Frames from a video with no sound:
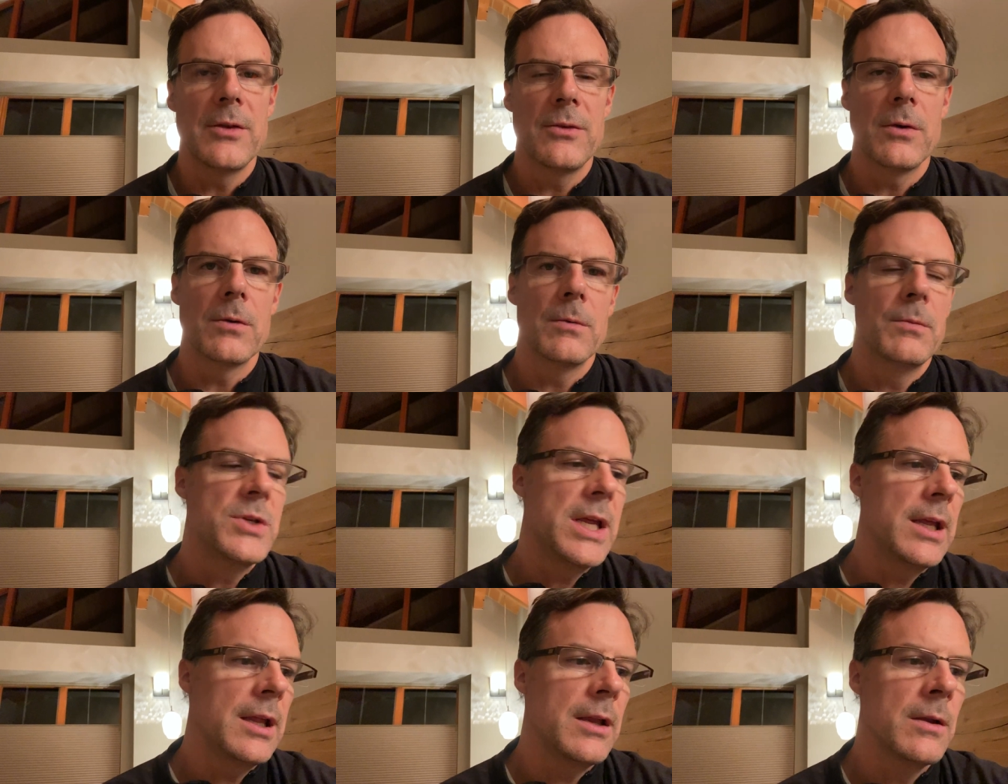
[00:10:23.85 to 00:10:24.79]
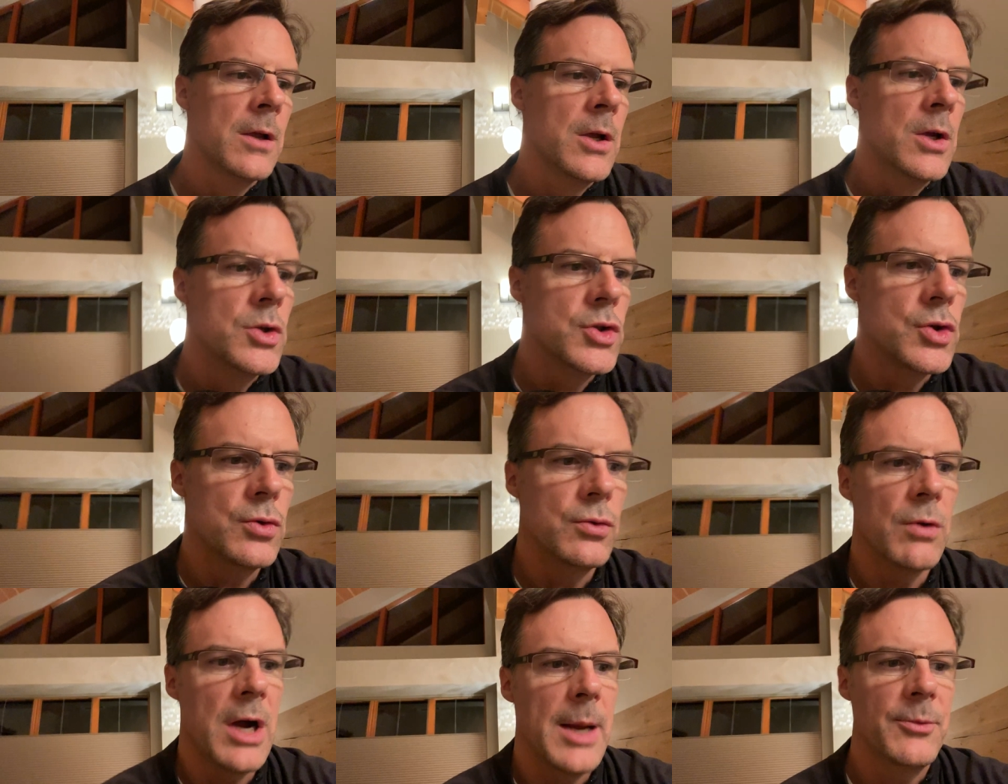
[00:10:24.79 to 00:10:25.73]
So taking two
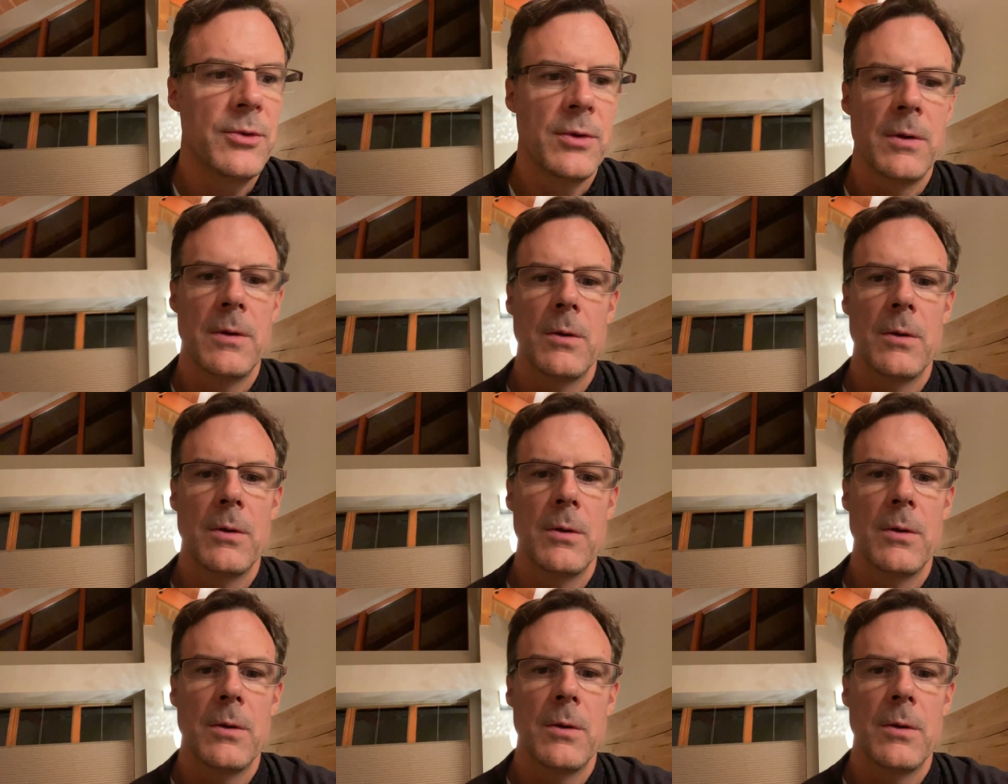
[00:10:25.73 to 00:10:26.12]
drops